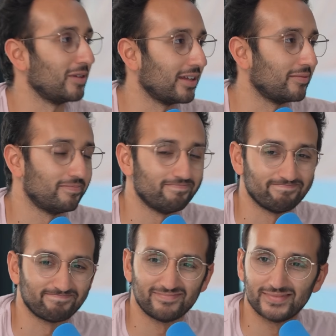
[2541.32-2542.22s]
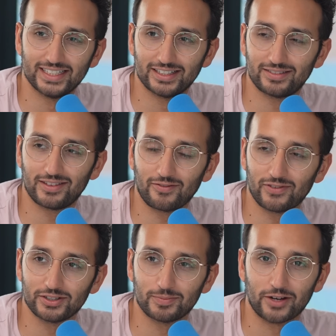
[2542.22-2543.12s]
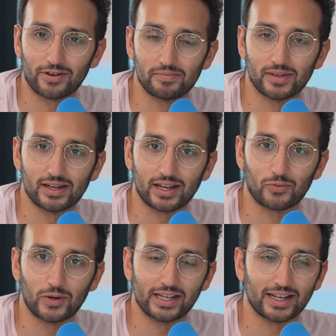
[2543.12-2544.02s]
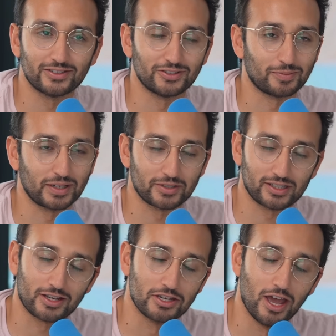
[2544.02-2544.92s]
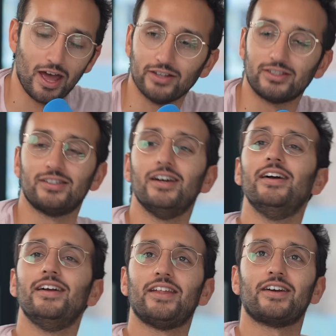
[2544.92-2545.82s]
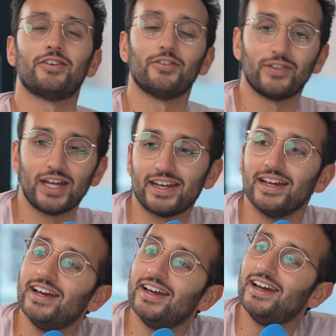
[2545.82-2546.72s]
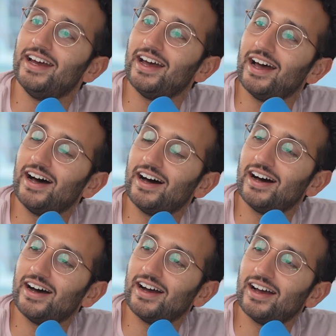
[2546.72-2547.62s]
me that hmm, this thing feels a bit grim. And like when he cancels on me, I'm just like, yes, thank God for that. Uh,